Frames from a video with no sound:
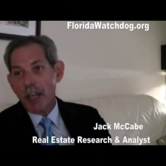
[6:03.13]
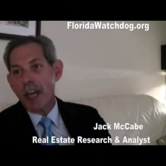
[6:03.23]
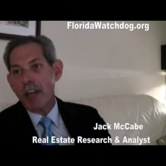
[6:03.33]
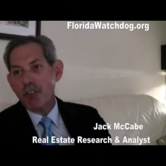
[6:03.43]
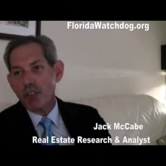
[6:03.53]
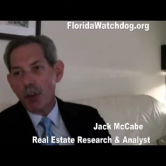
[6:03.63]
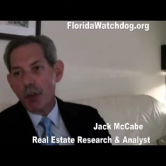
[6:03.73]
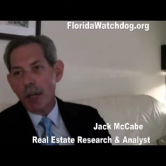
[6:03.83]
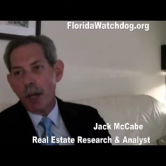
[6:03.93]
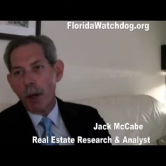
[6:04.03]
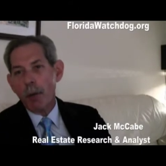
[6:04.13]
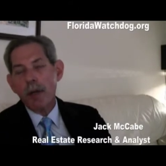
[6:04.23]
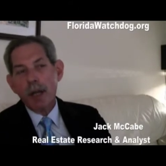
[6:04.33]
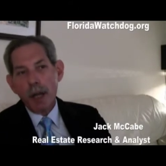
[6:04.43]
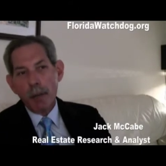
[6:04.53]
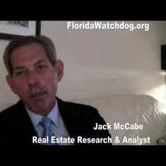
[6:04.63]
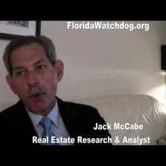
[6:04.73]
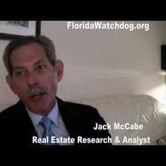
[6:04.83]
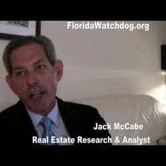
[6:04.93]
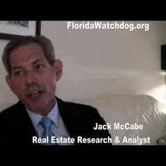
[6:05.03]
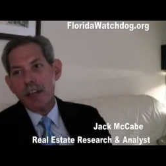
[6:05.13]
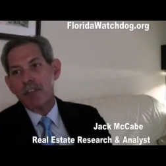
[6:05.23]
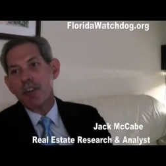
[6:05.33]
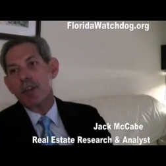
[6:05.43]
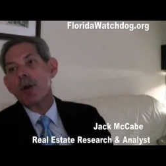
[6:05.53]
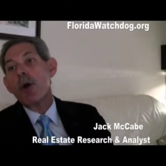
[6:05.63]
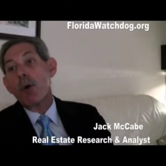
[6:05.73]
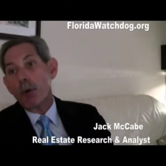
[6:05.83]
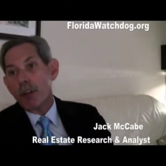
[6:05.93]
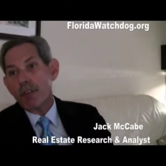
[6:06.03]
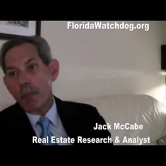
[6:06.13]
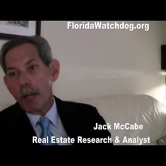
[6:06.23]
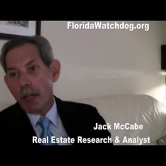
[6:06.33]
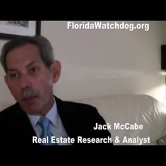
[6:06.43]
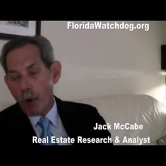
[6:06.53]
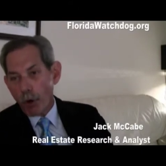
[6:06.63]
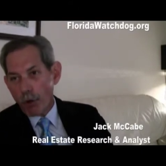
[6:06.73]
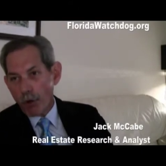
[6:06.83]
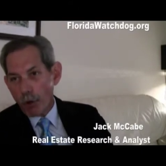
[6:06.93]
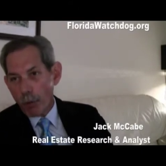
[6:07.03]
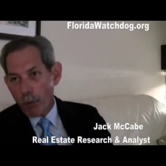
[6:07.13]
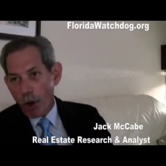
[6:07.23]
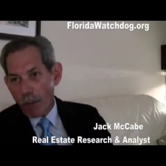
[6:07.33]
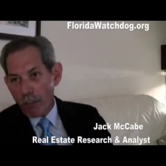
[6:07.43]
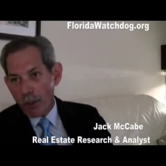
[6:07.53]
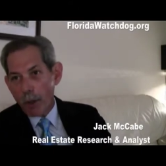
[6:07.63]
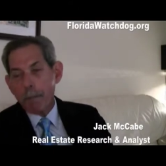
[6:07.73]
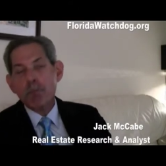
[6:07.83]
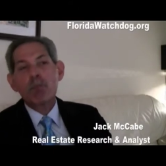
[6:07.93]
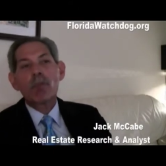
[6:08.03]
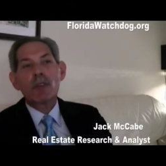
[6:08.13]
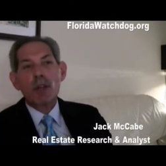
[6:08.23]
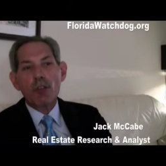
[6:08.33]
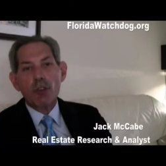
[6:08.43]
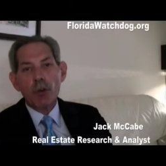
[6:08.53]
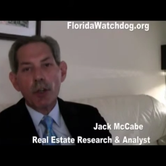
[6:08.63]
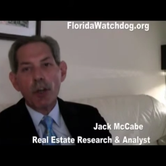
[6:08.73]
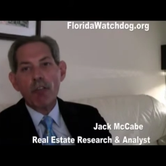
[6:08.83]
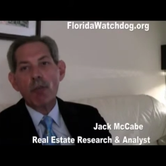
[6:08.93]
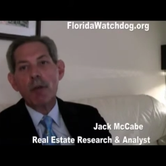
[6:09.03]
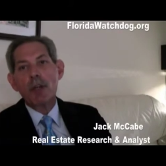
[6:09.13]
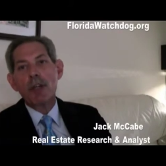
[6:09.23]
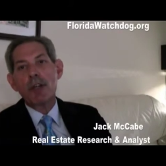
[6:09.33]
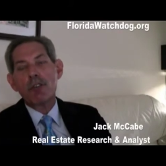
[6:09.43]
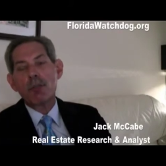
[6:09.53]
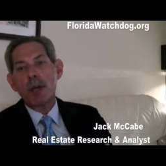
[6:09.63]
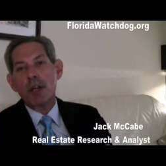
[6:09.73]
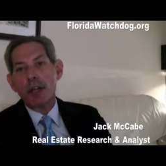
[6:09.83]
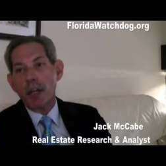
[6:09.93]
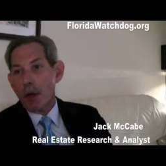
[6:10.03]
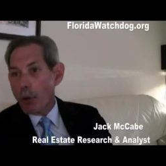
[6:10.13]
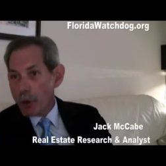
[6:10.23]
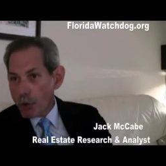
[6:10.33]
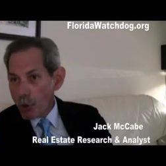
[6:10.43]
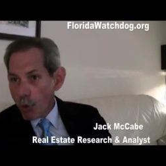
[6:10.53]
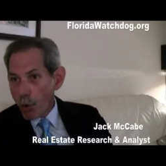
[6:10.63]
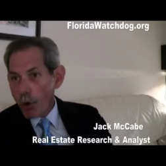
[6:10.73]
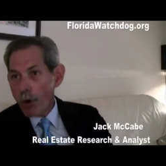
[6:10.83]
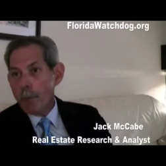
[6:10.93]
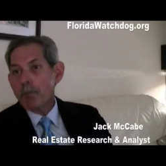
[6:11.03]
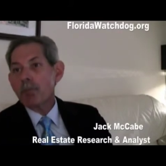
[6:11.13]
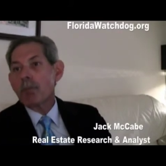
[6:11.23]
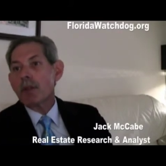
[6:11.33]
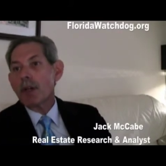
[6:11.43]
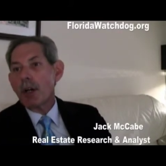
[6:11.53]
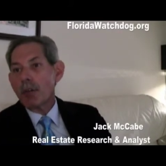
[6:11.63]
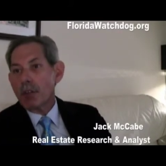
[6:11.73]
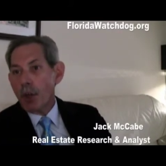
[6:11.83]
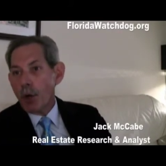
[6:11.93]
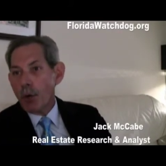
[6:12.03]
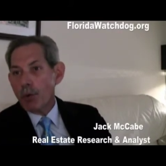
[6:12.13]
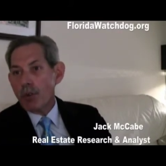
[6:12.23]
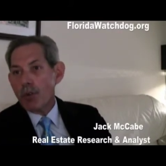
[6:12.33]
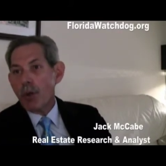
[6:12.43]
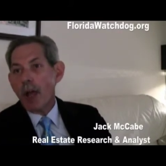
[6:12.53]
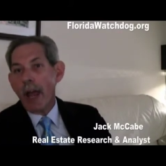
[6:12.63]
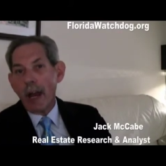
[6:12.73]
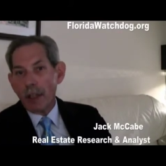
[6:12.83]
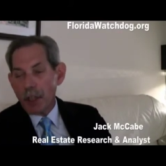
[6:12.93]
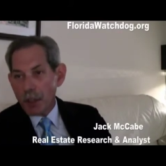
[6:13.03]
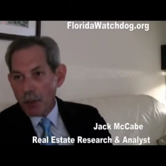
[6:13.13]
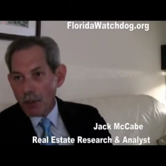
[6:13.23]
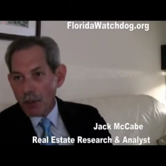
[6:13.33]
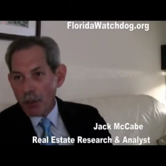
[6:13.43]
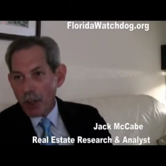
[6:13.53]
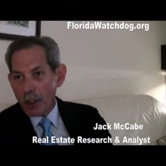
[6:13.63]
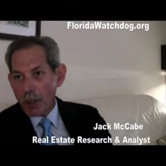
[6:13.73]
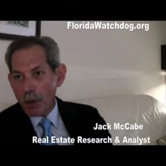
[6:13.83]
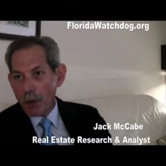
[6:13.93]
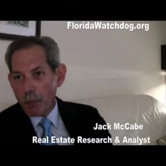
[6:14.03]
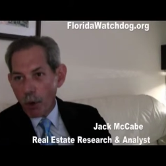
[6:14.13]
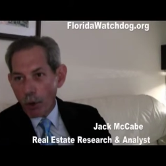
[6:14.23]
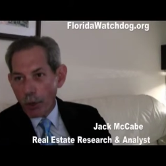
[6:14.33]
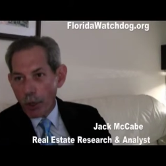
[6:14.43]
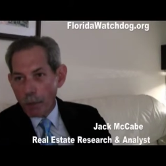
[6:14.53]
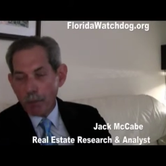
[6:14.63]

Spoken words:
can sell now and break even or even make a marginal profit. So the government has been a guarantor of loans, acting as a secondary market.